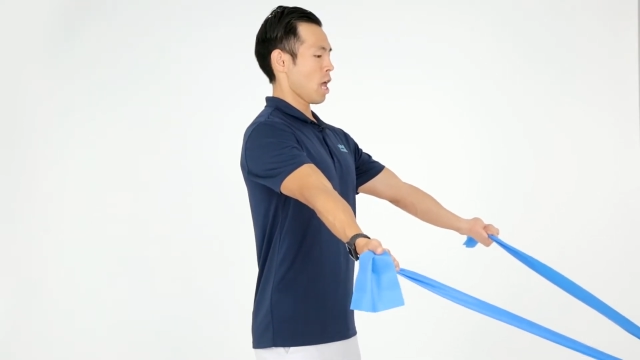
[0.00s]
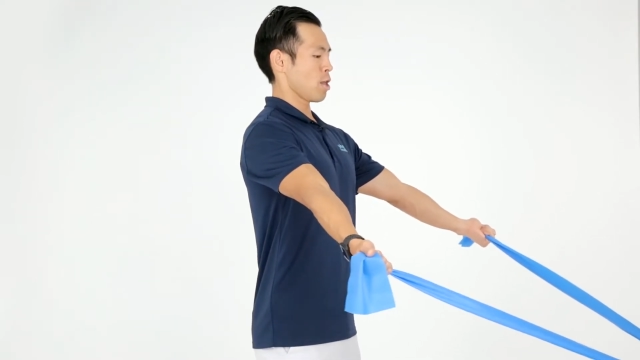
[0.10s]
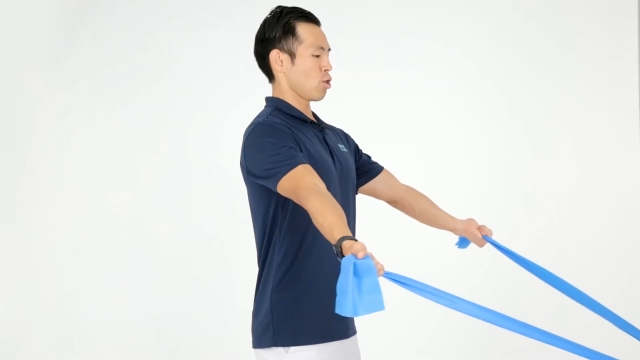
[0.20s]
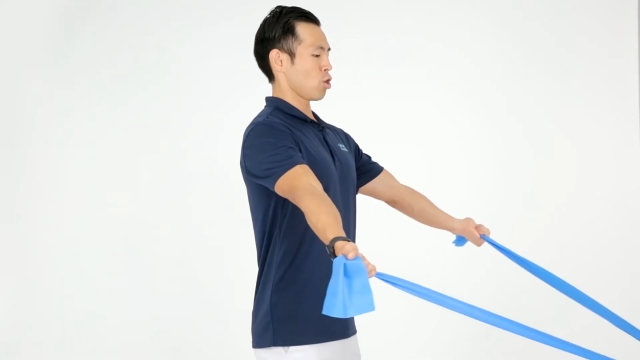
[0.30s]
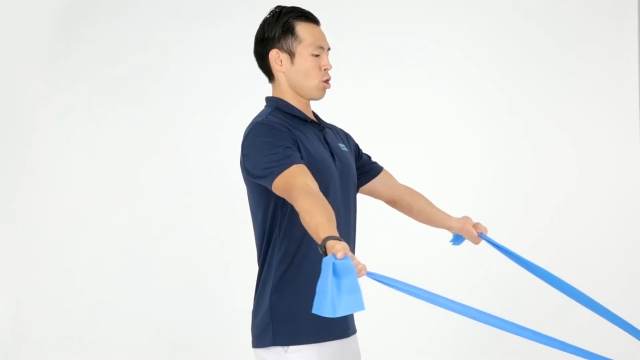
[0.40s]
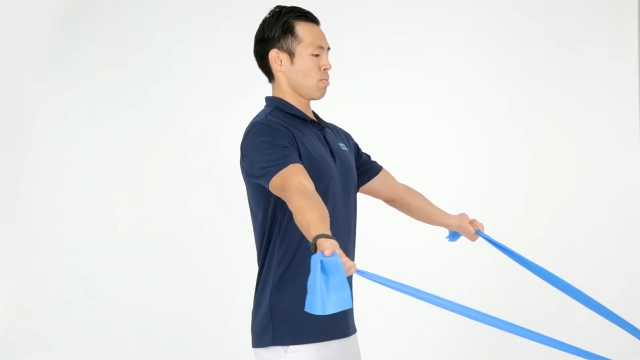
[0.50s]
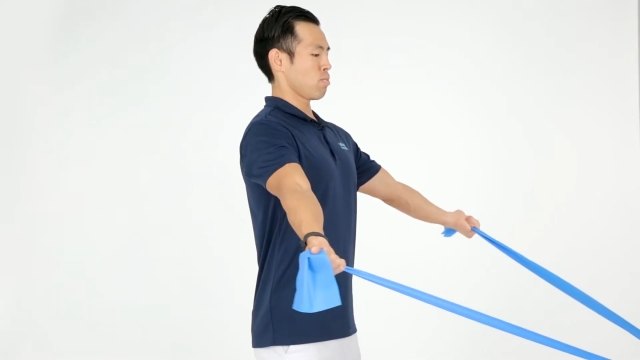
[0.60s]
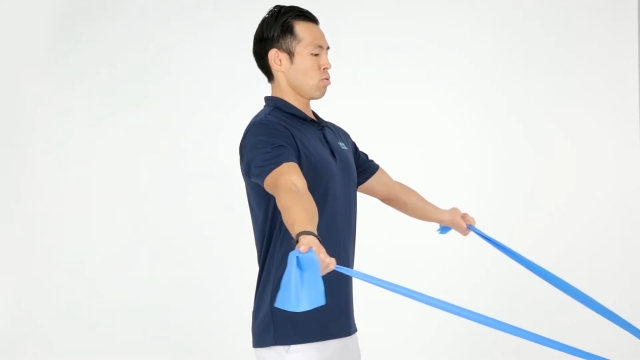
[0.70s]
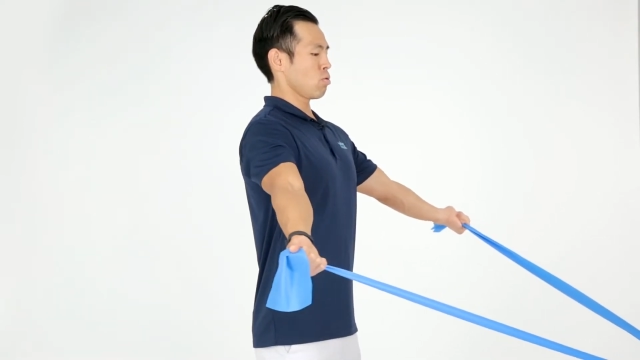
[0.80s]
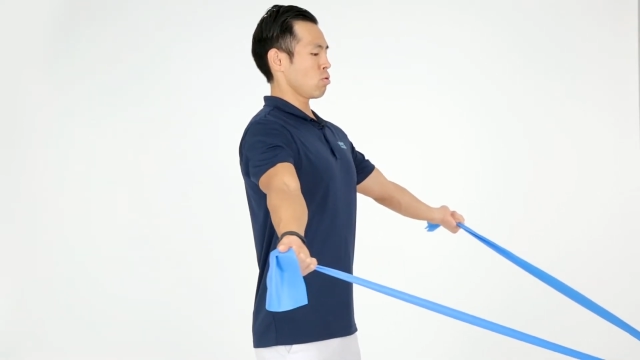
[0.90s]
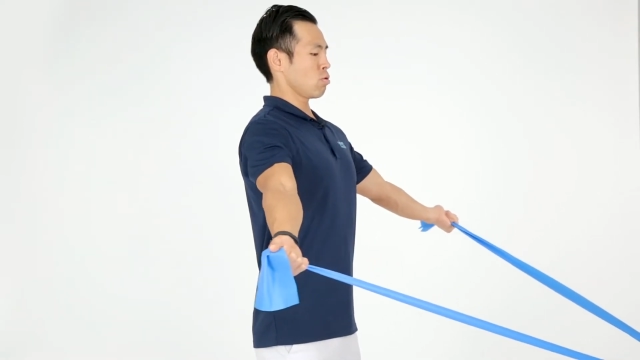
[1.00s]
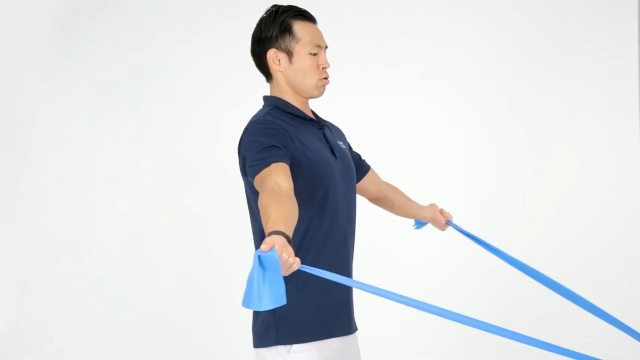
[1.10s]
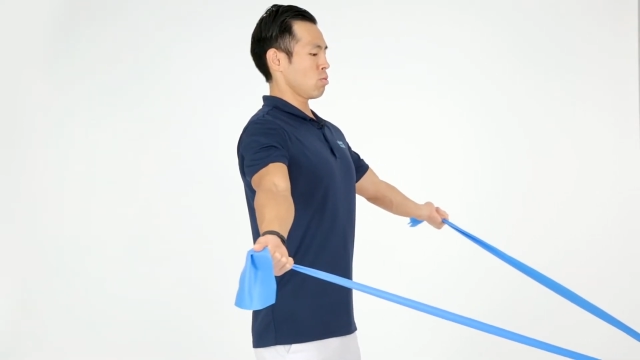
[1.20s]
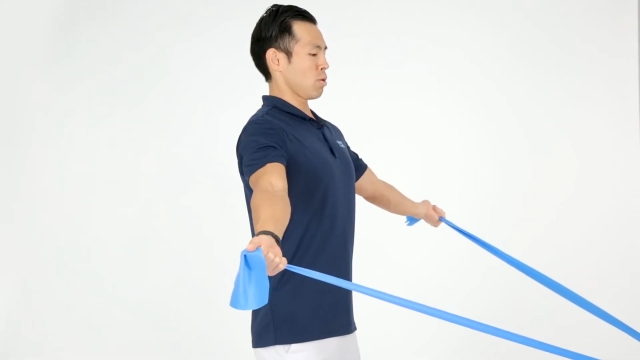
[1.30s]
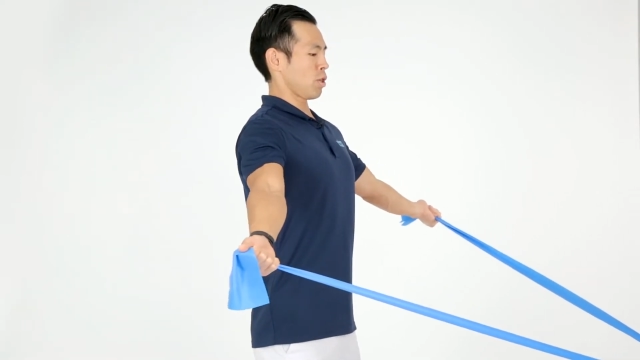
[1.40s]
and you're going to
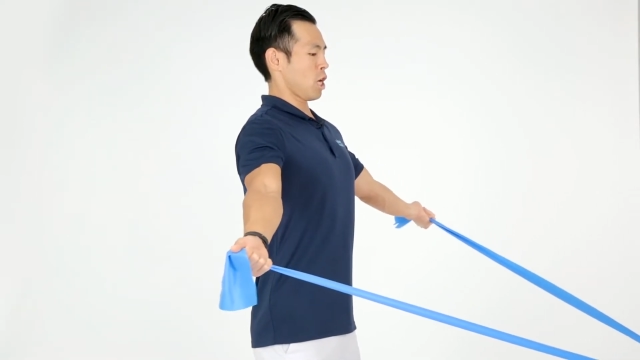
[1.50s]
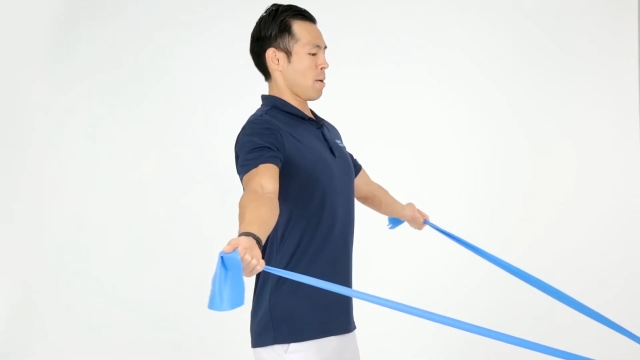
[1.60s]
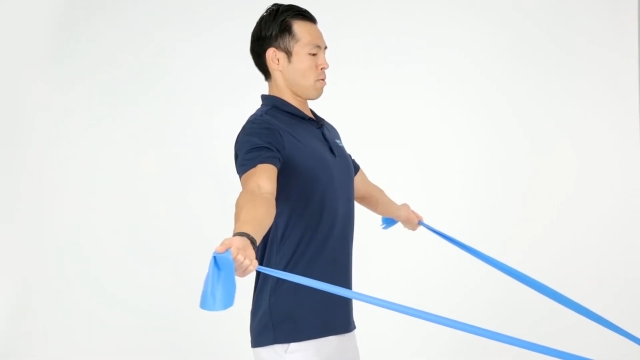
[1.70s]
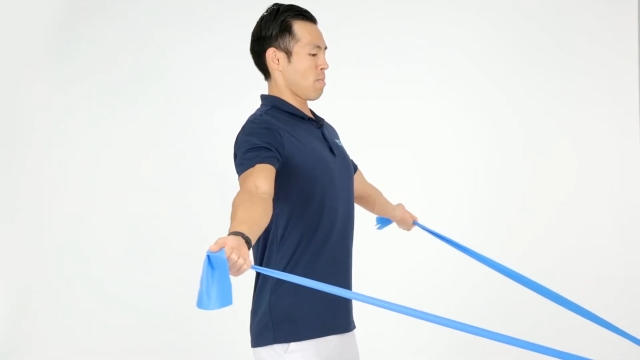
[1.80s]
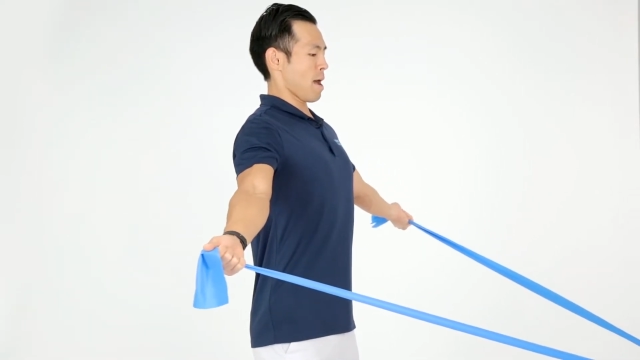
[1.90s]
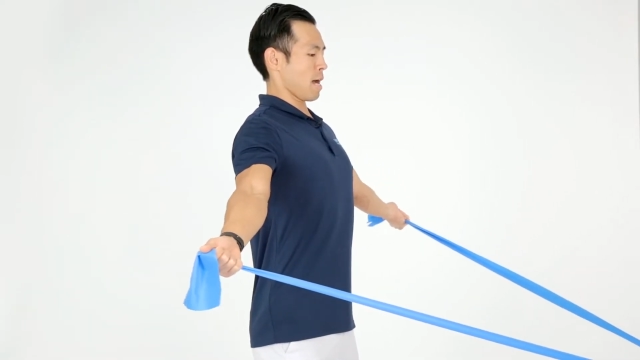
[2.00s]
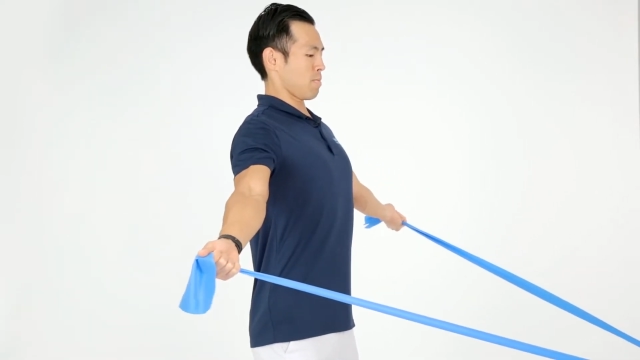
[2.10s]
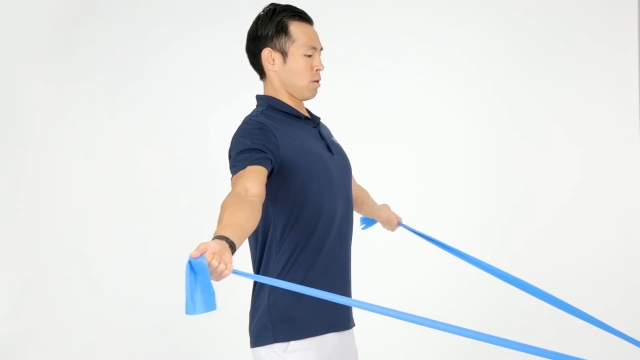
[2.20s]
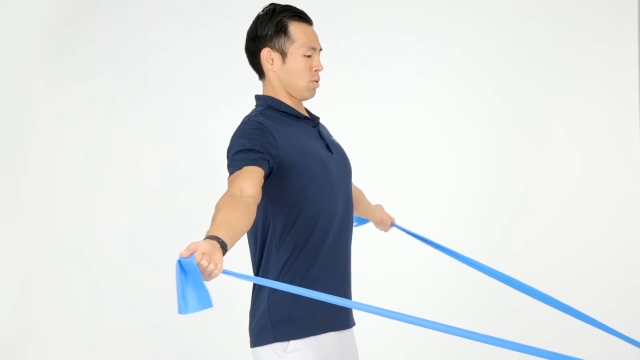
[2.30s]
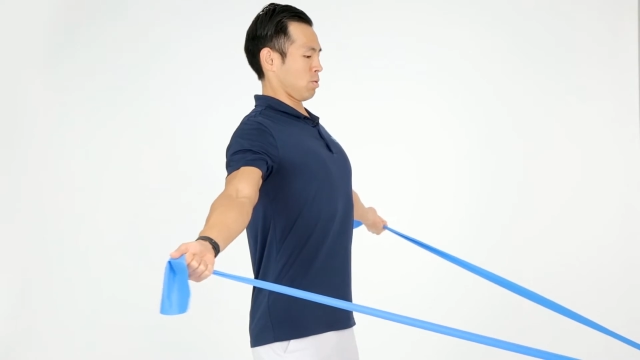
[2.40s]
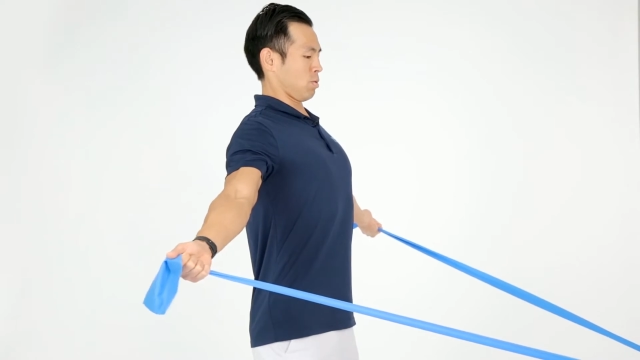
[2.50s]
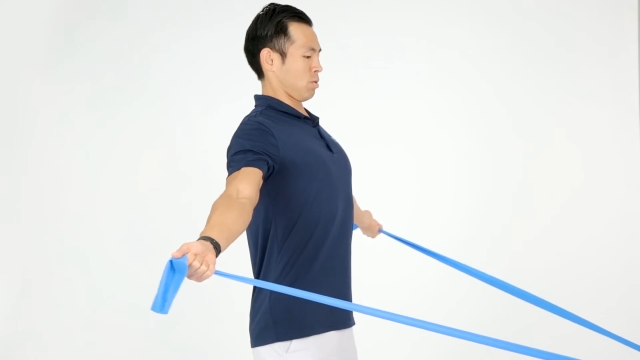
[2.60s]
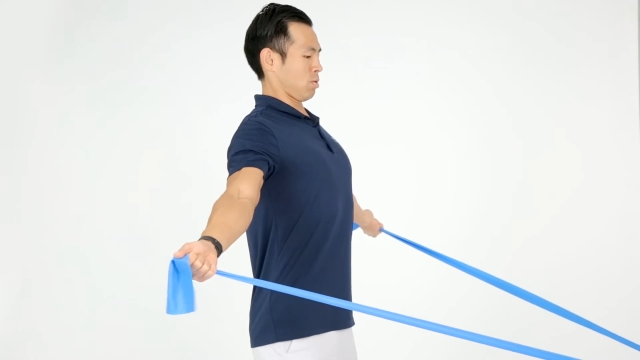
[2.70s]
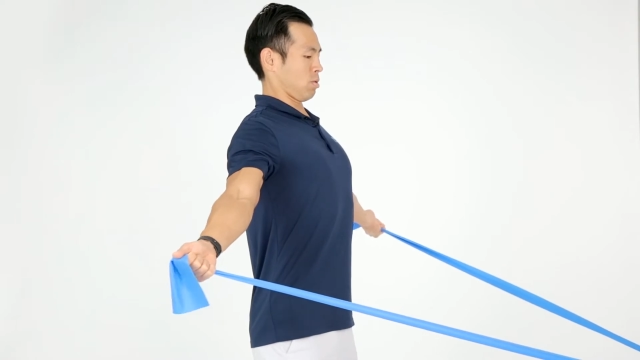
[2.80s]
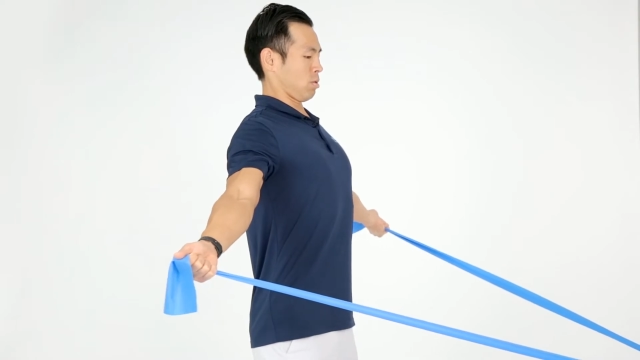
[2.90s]
pull with the upper back
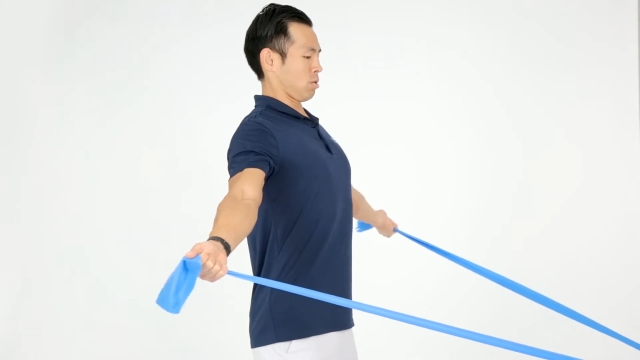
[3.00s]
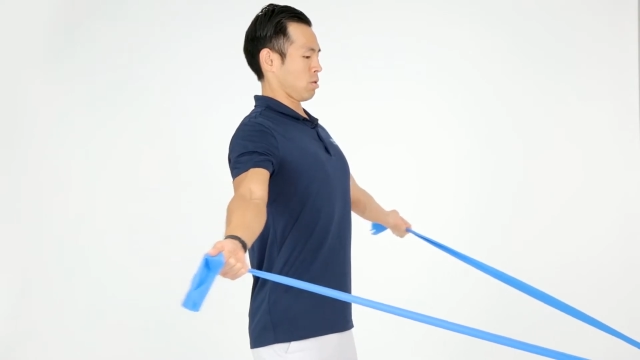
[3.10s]
muscles.